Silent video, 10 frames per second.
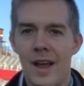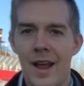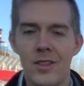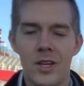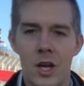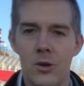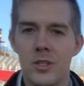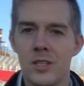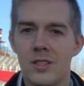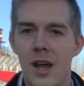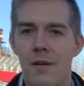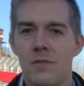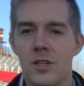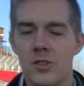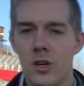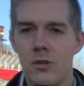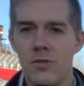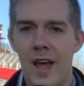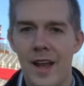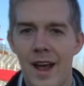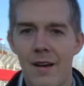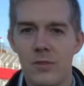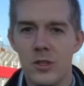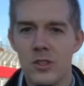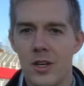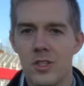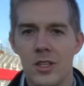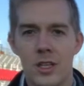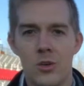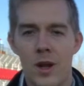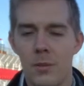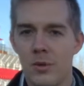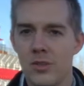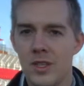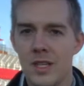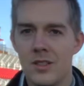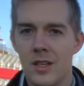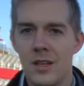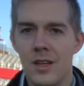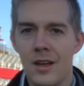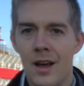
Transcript: and the coaching staff deserve that after such an incredible season.